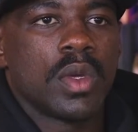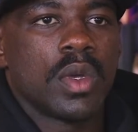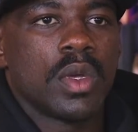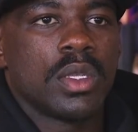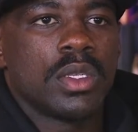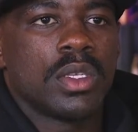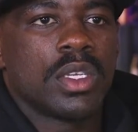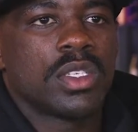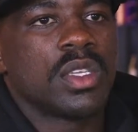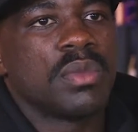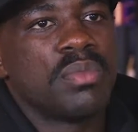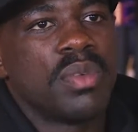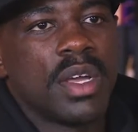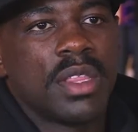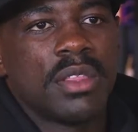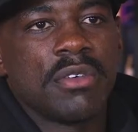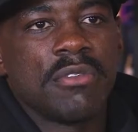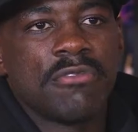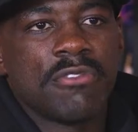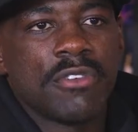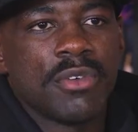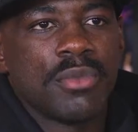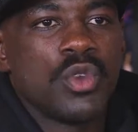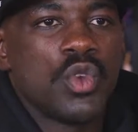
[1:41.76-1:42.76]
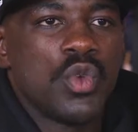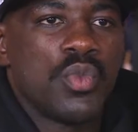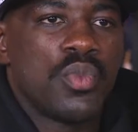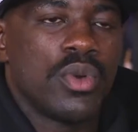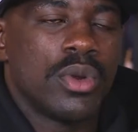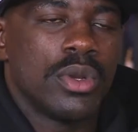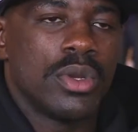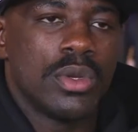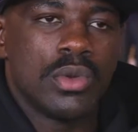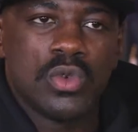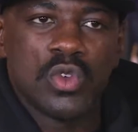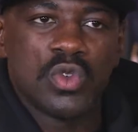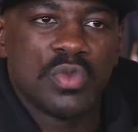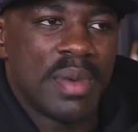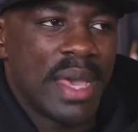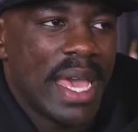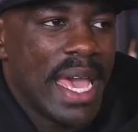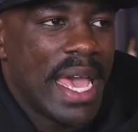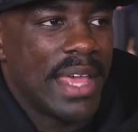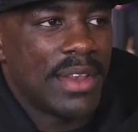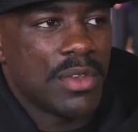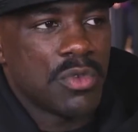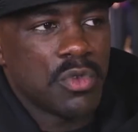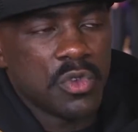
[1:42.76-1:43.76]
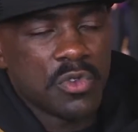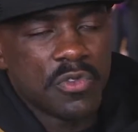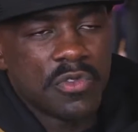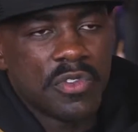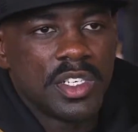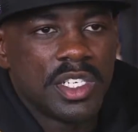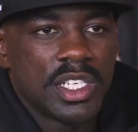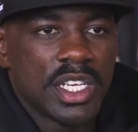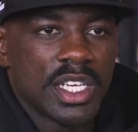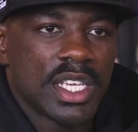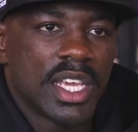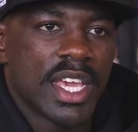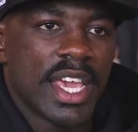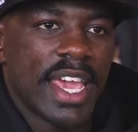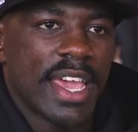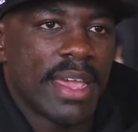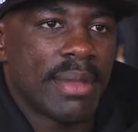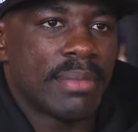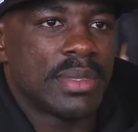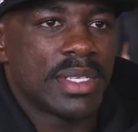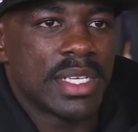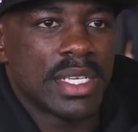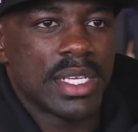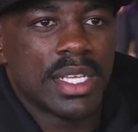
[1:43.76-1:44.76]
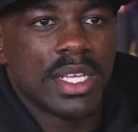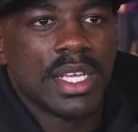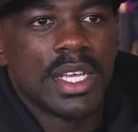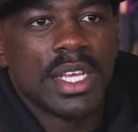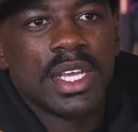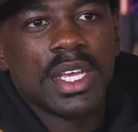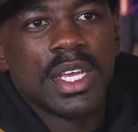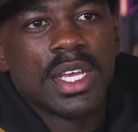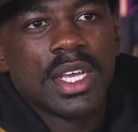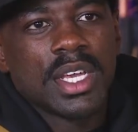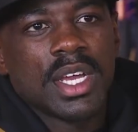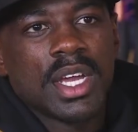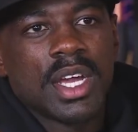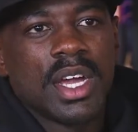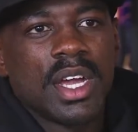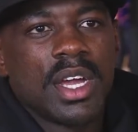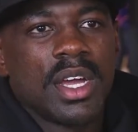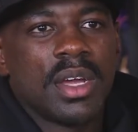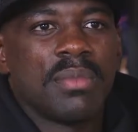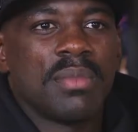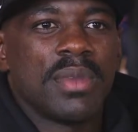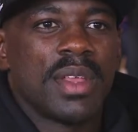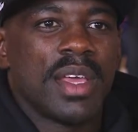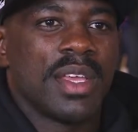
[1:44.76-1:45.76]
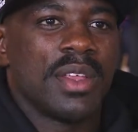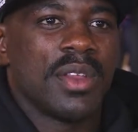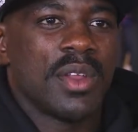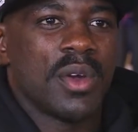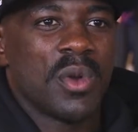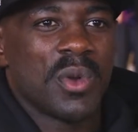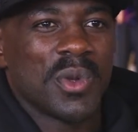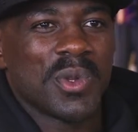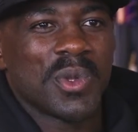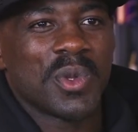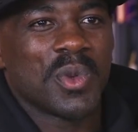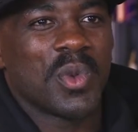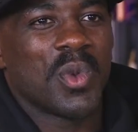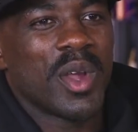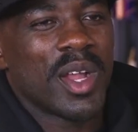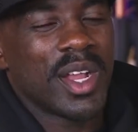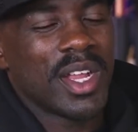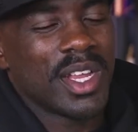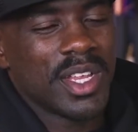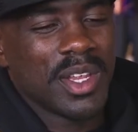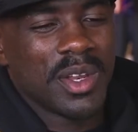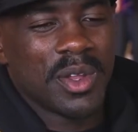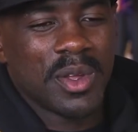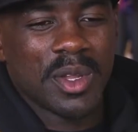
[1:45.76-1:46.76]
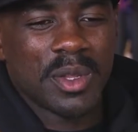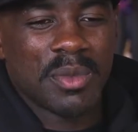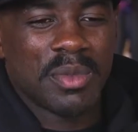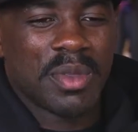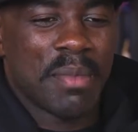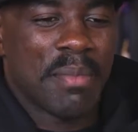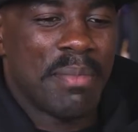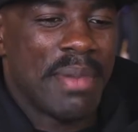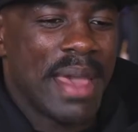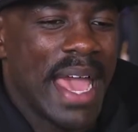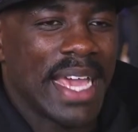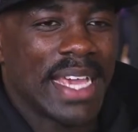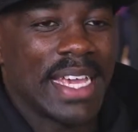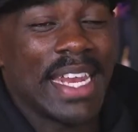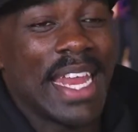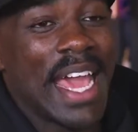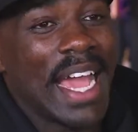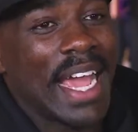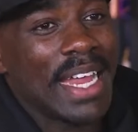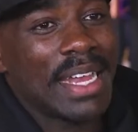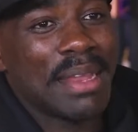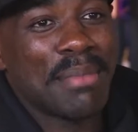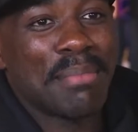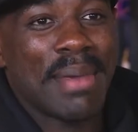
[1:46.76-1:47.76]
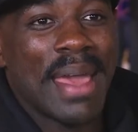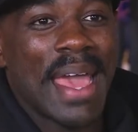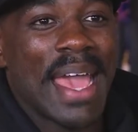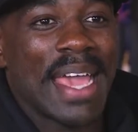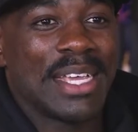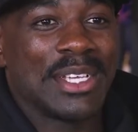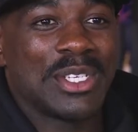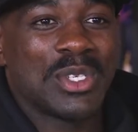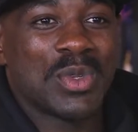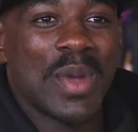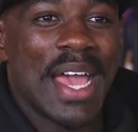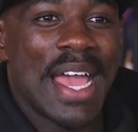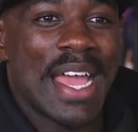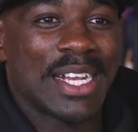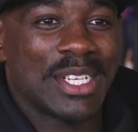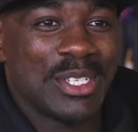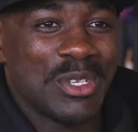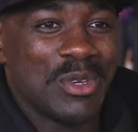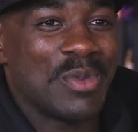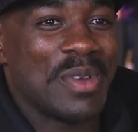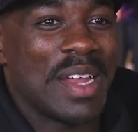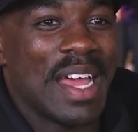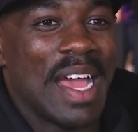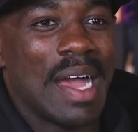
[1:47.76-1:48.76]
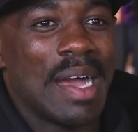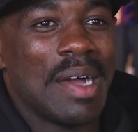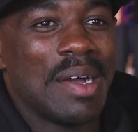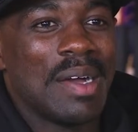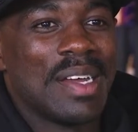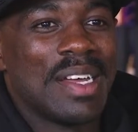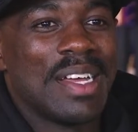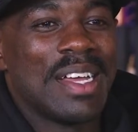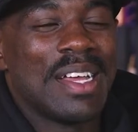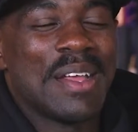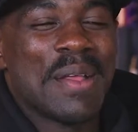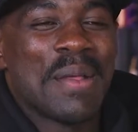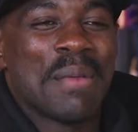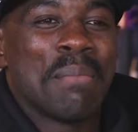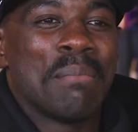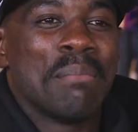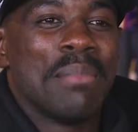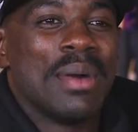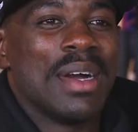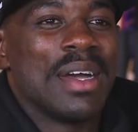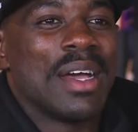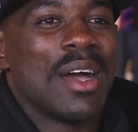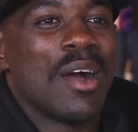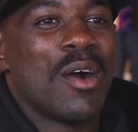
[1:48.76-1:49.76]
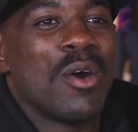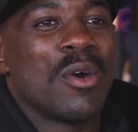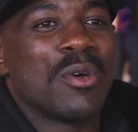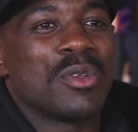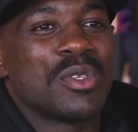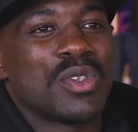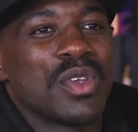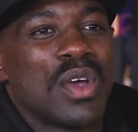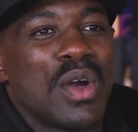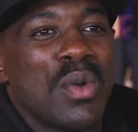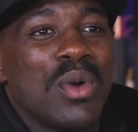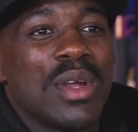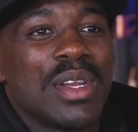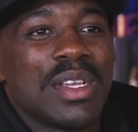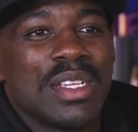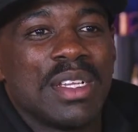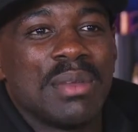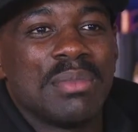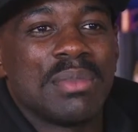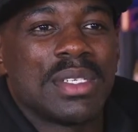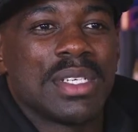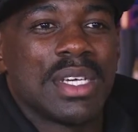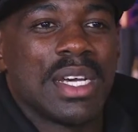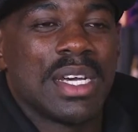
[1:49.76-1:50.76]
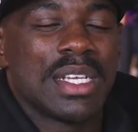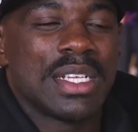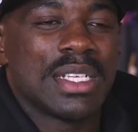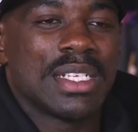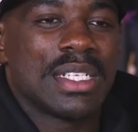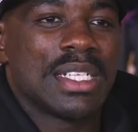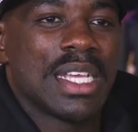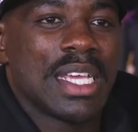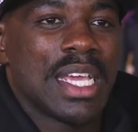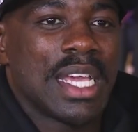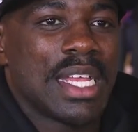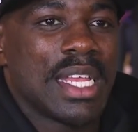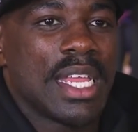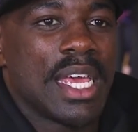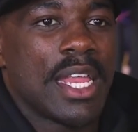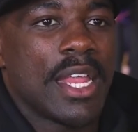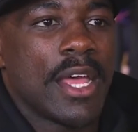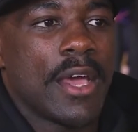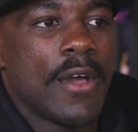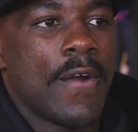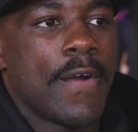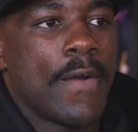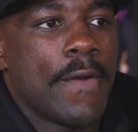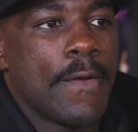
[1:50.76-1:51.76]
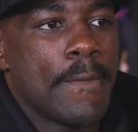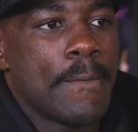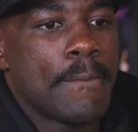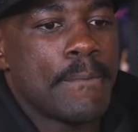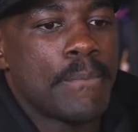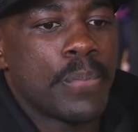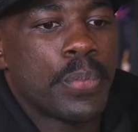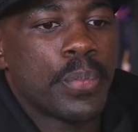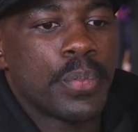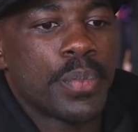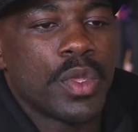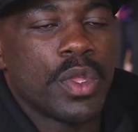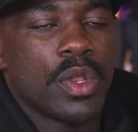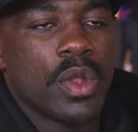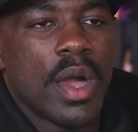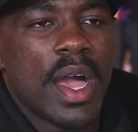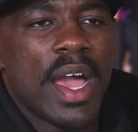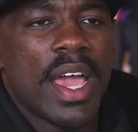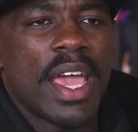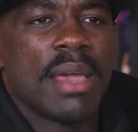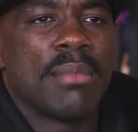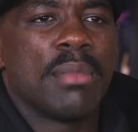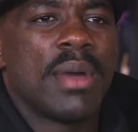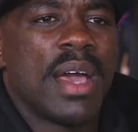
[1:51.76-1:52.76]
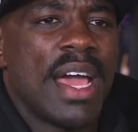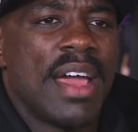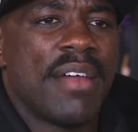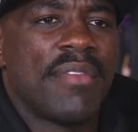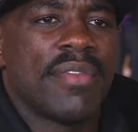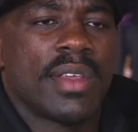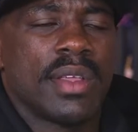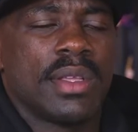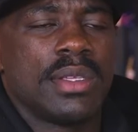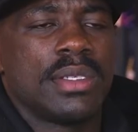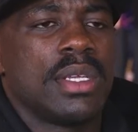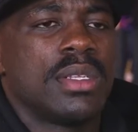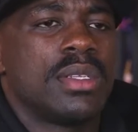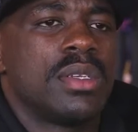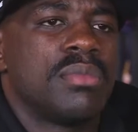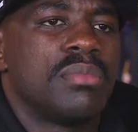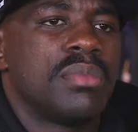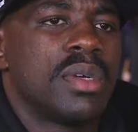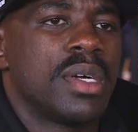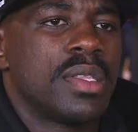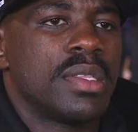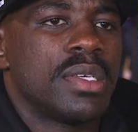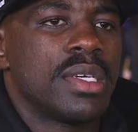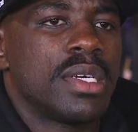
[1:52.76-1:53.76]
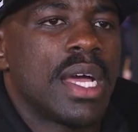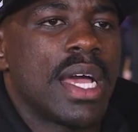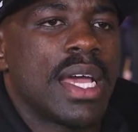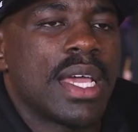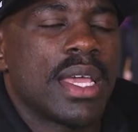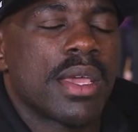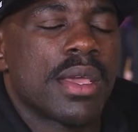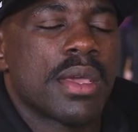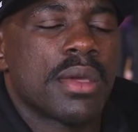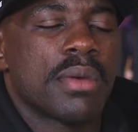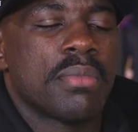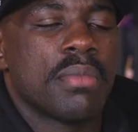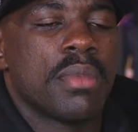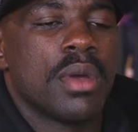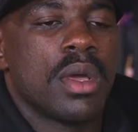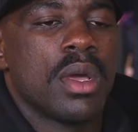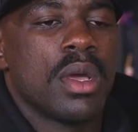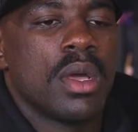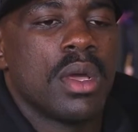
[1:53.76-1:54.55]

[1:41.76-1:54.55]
just a brother from Newport News, Bad News, Virginia, Hampton, wearing, you know, the baggy. And I got the baggy swag too now. But also I wanted them to understand that, I am an African-centered brother. I am